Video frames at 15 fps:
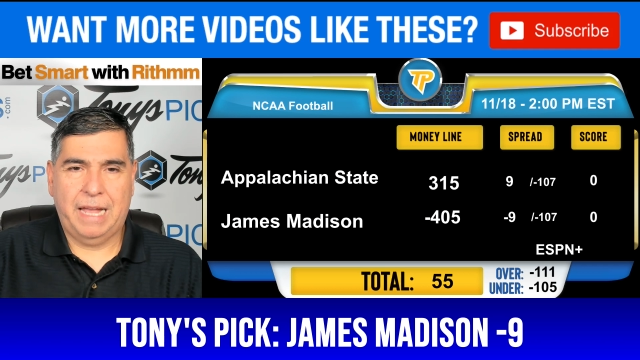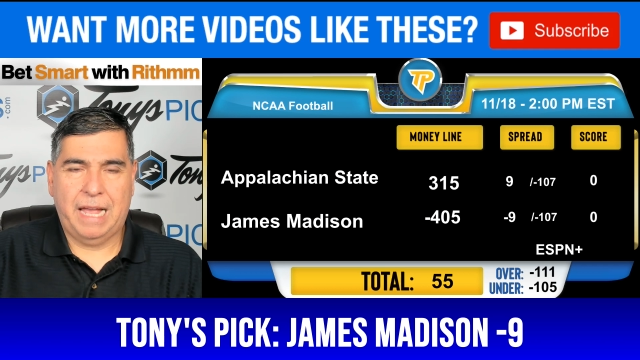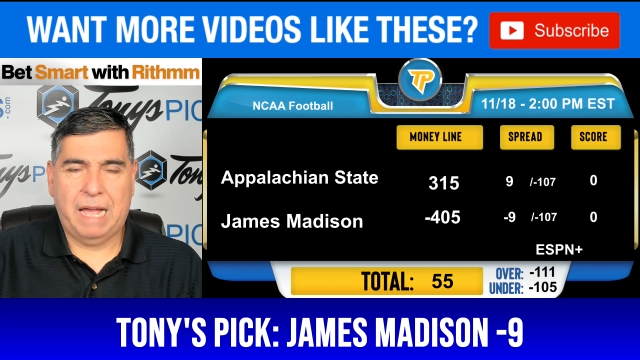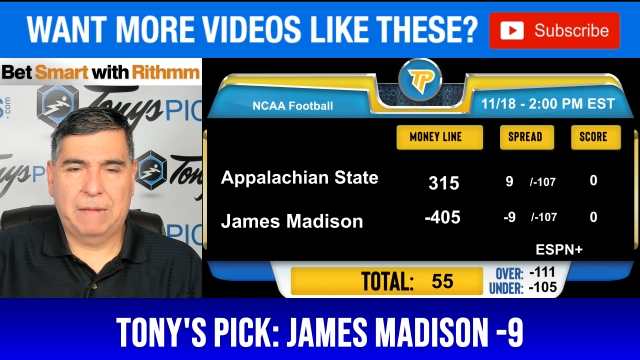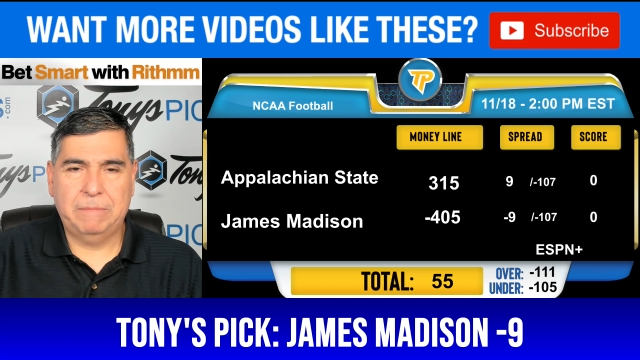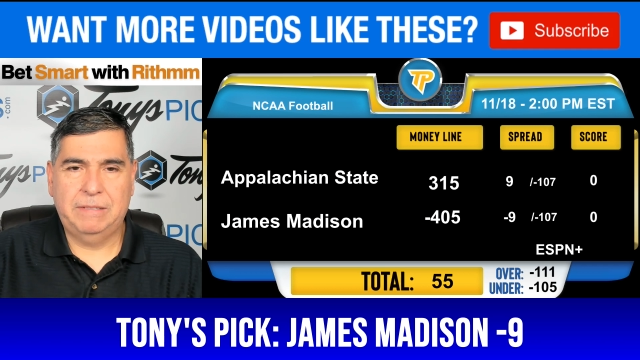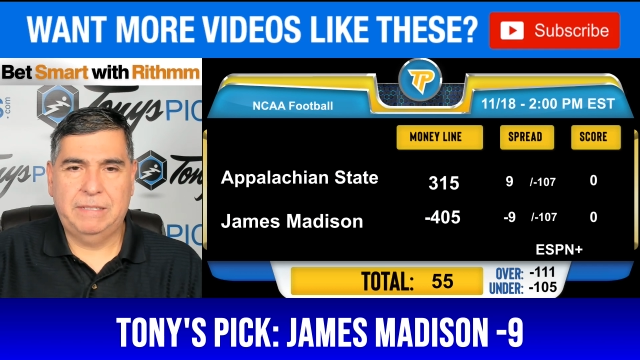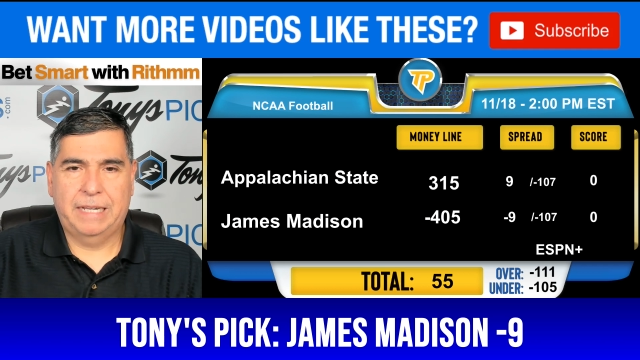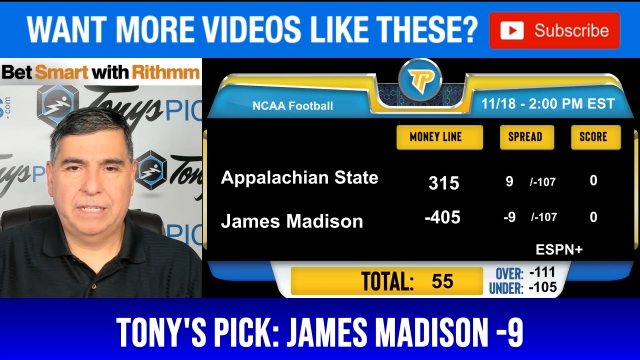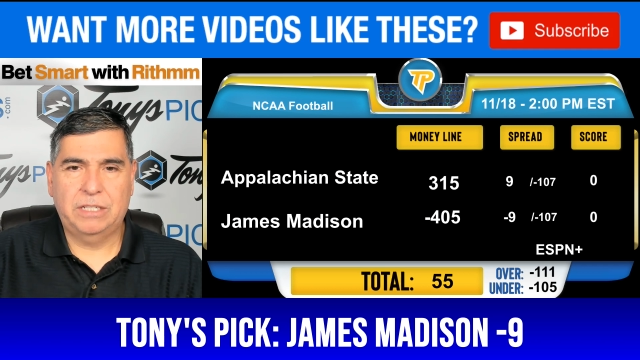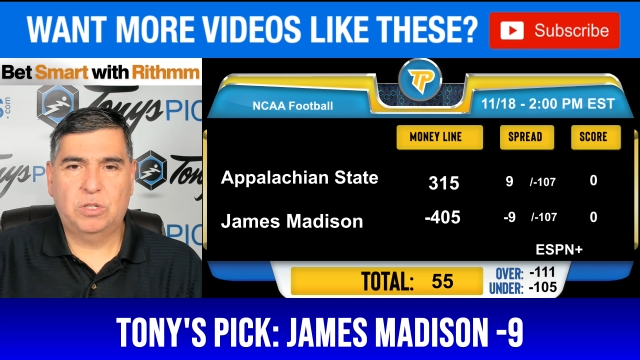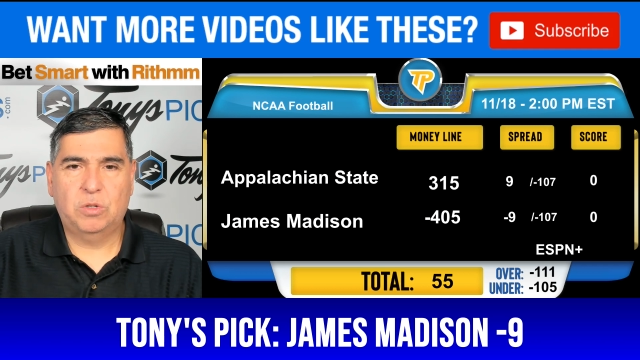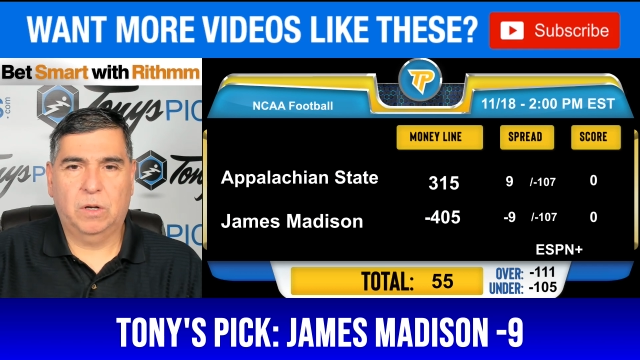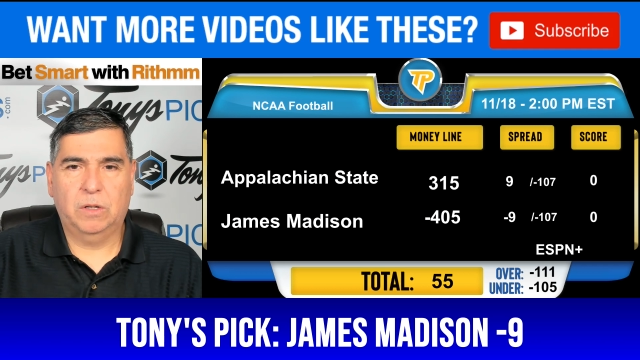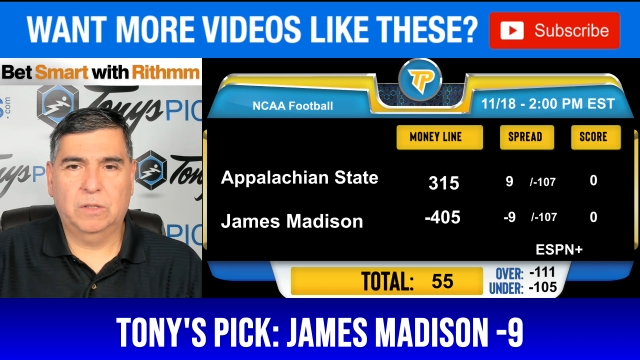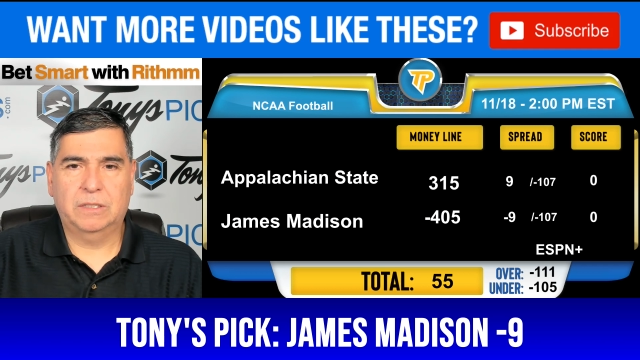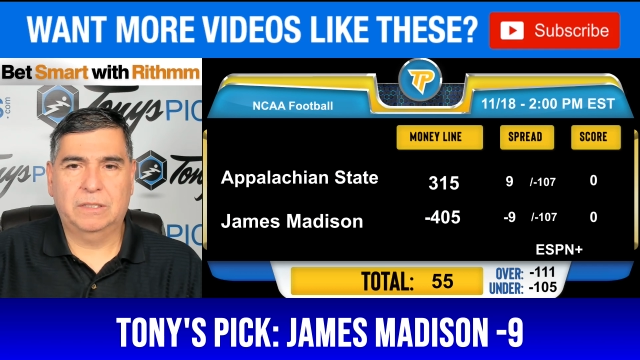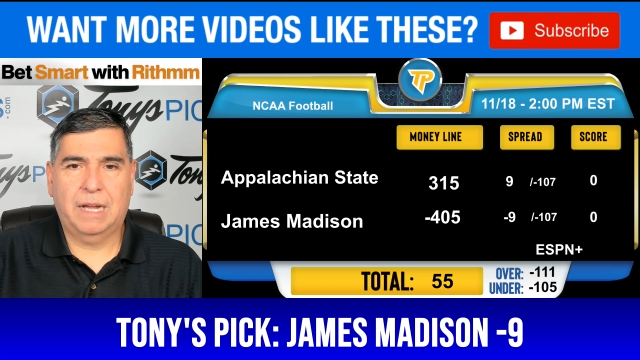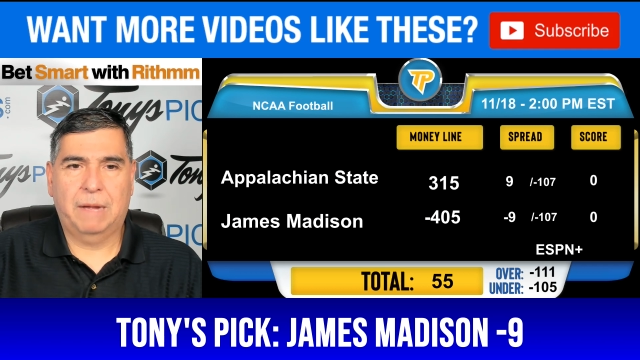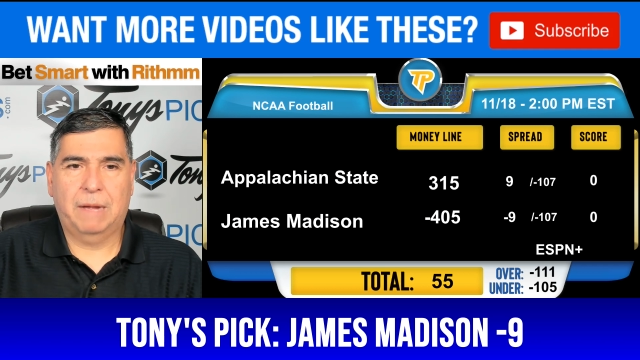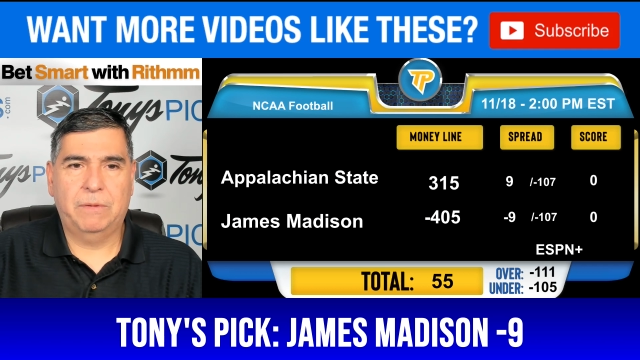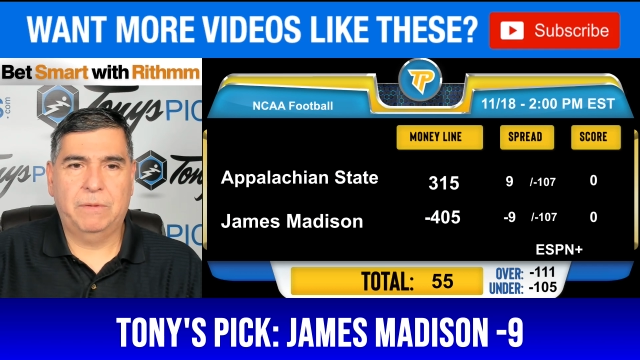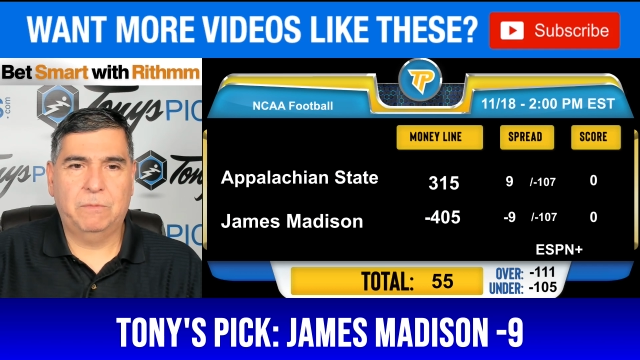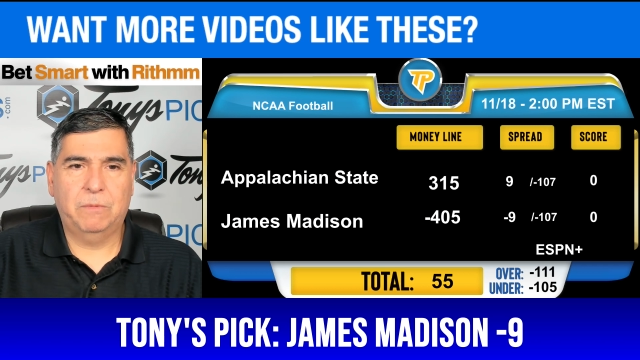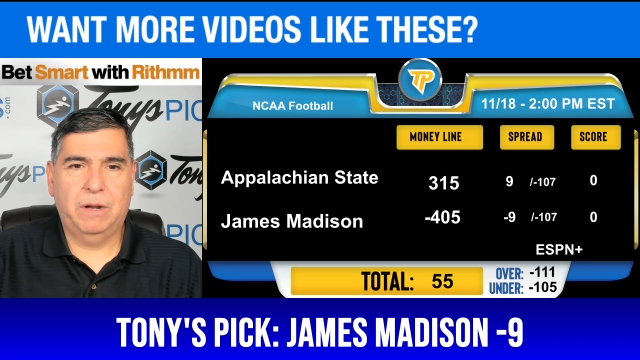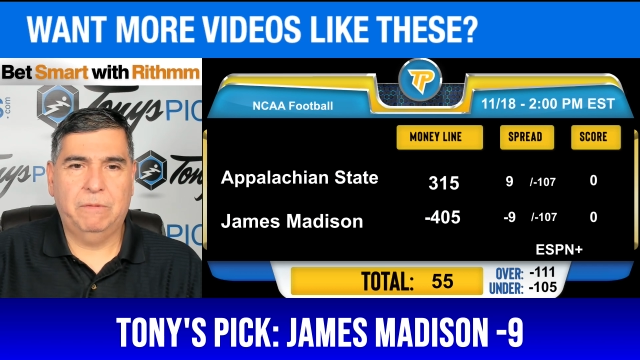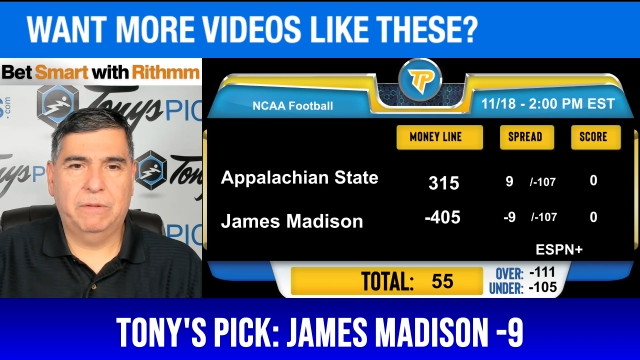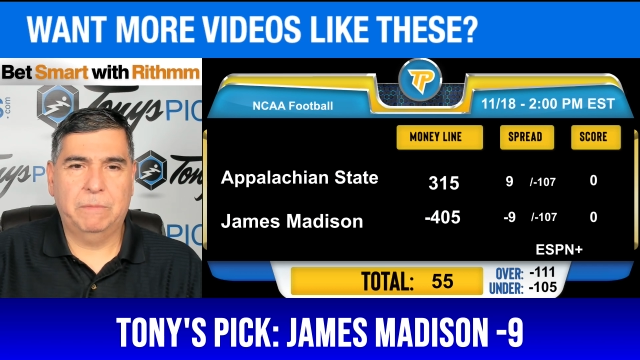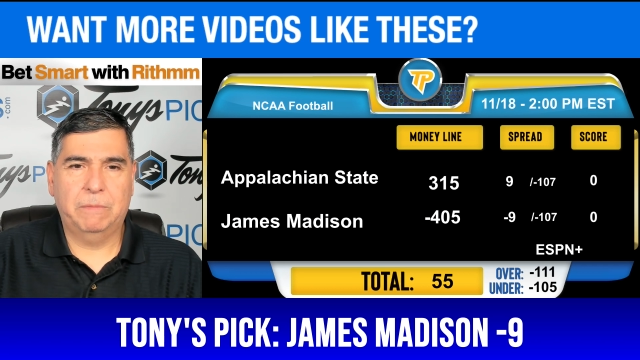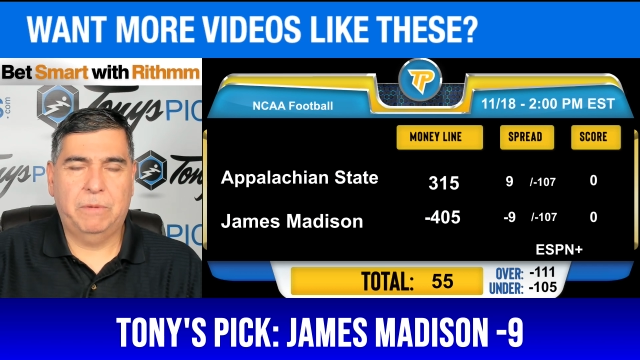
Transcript: App State struggles to stop the run with